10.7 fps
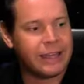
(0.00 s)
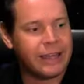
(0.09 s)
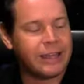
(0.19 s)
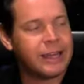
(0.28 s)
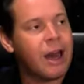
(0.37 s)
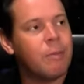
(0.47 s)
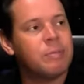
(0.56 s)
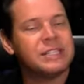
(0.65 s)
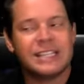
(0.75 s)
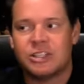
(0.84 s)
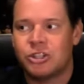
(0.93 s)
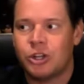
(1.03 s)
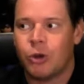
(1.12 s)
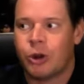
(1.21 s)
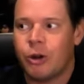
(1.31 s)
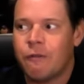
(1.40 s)
I think it encompasses
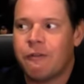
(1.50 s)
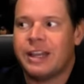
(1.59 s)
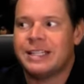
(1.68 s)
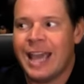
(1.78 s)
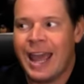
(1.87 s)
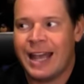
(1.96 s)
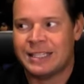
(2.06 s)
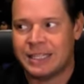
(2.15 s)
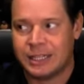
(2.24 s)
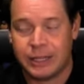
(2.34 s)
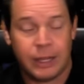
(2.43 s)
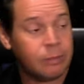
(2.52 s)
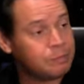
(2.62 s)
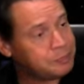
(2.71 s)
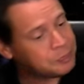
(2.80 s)
Joker fantastically.